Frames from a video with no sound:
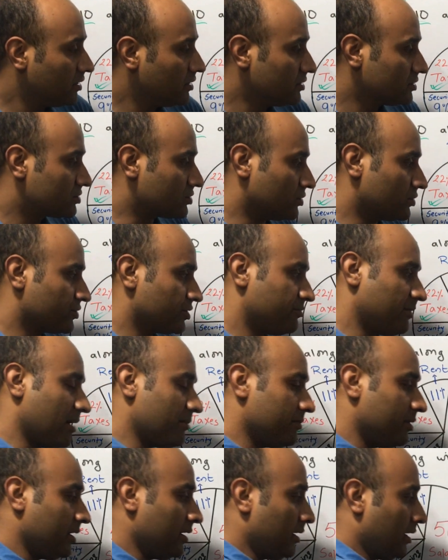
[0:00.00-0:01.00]
So
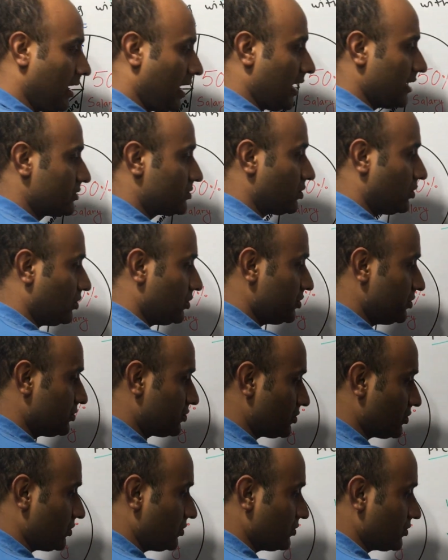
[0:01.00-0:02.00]
remember, I told you
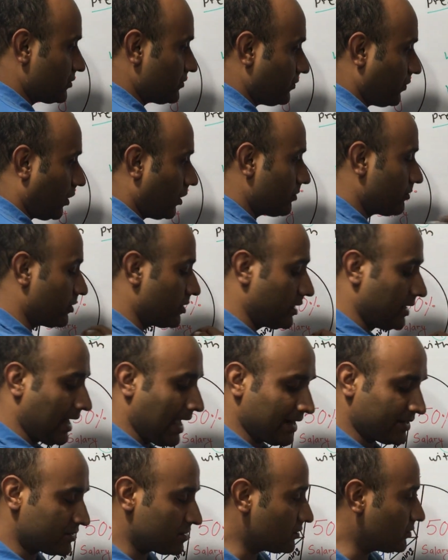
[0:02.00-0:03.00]
to use former
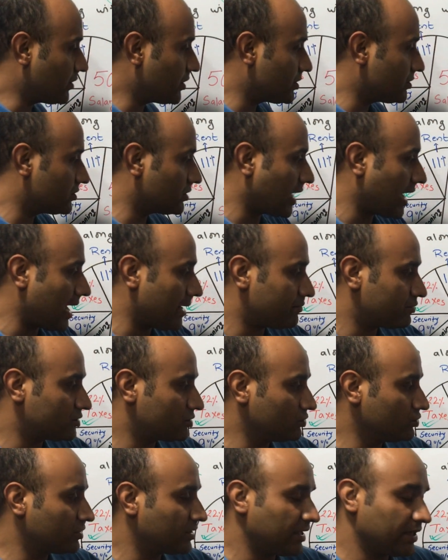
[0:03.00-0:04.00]
latter when you have
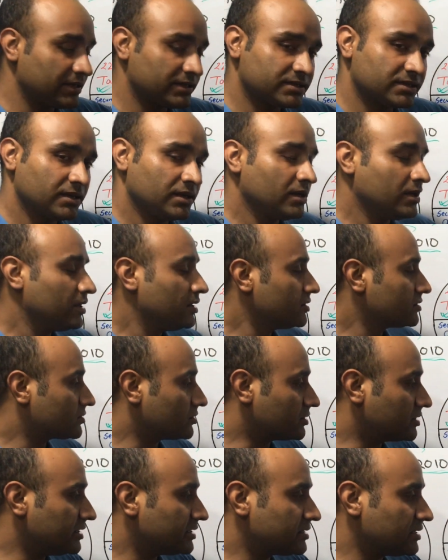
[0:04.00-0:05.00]
two things.
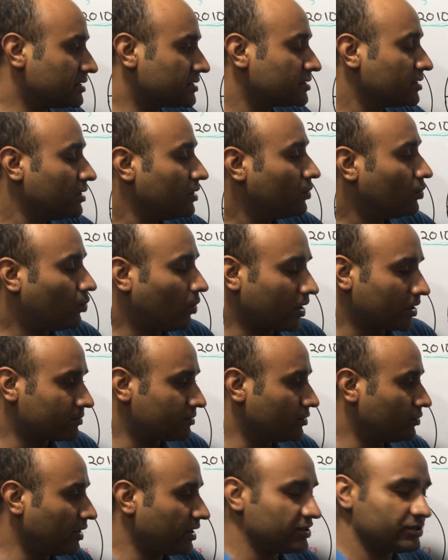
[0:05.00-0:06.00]
So this is one of
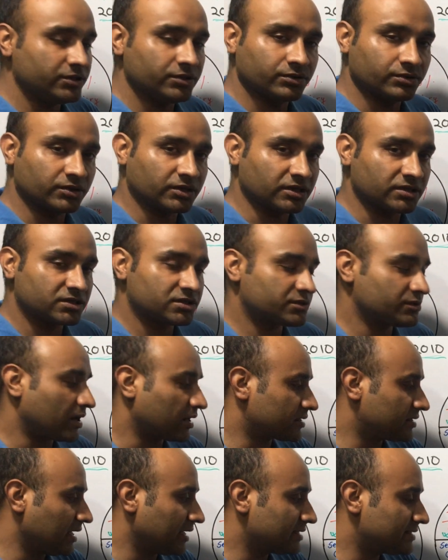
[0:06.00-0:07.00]
the ways you could
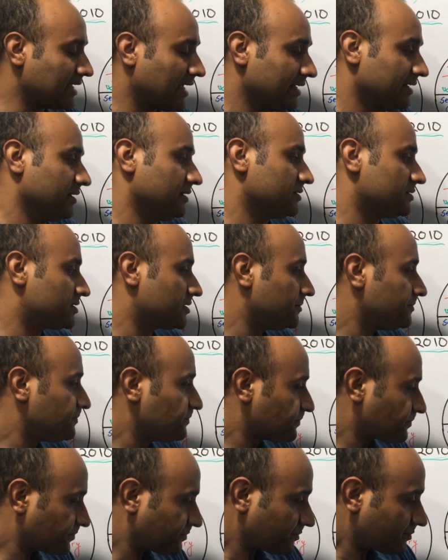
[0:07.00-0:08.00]
construct that sentence.
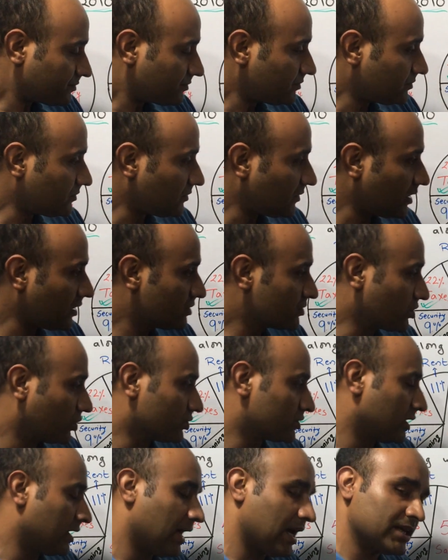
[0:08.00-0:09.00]

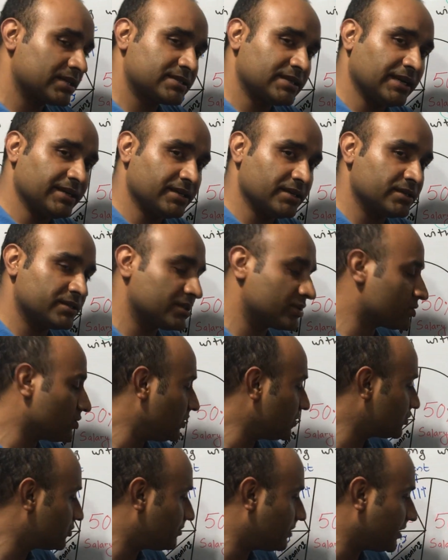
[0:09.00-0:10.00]
So the last sentence is
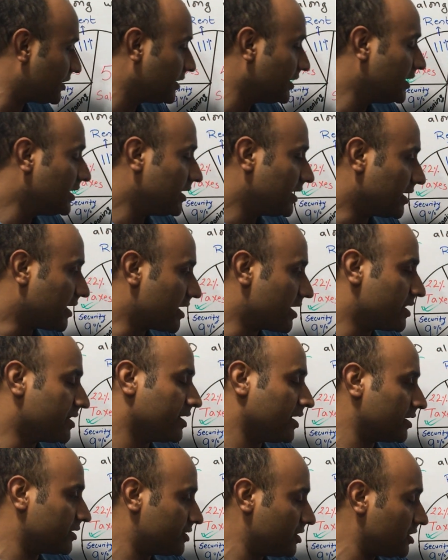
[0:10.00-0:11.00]
going to be, in
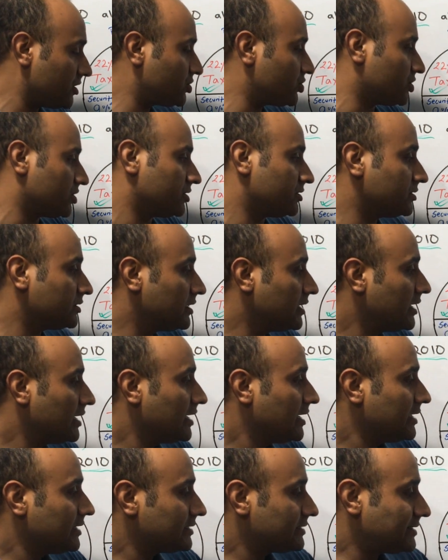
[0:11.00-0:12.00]
addition,
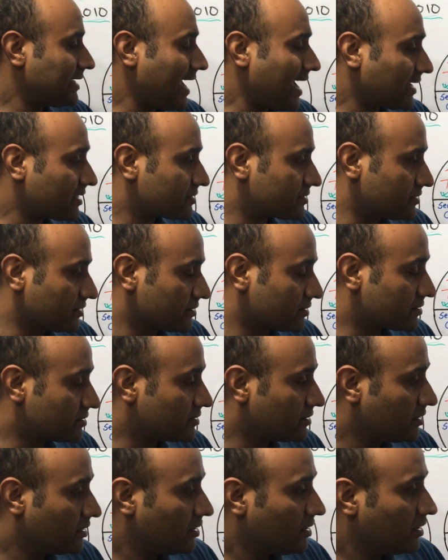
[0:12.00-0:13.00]
taxes,